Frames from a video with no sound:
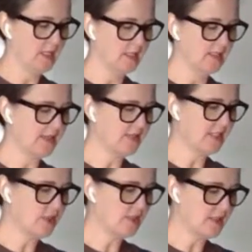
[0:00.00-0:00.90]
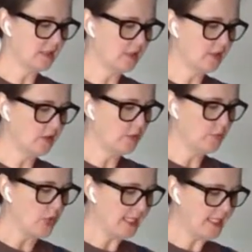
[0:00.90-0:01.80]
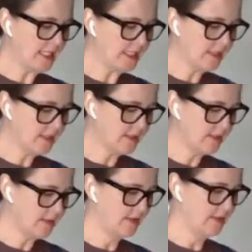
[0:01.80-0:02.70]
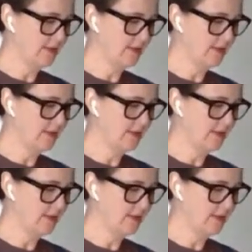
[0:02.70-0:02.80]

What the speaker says: This gives it just a little brightness.